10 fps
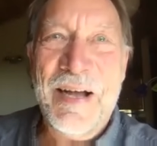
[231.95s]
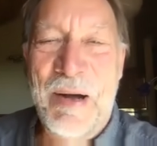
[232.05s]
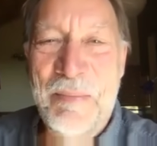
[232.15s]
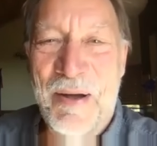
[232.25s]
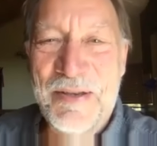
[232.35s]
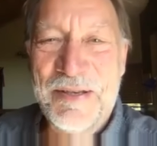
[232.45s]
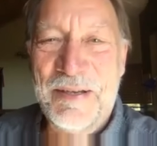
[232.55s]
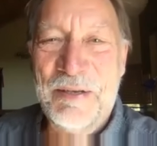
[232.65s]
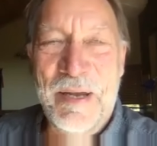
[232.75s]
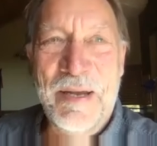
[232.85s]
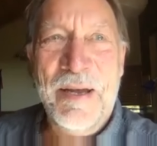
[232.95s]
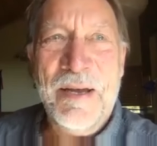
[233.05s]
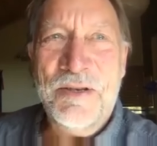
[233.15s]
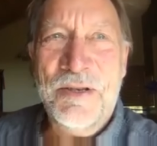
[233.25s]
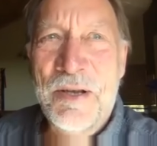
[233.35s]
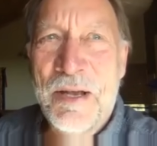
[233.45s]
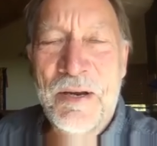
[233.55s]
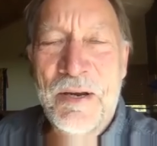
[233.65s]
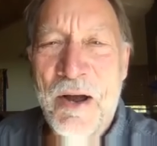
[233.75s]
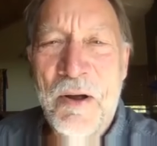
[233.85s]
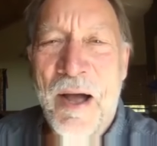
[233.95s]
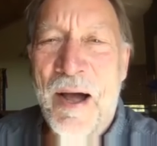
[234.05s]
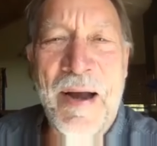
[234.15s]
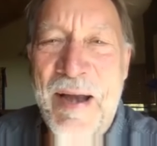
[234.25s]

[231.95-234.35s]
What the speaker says: my mother said to me, she said, I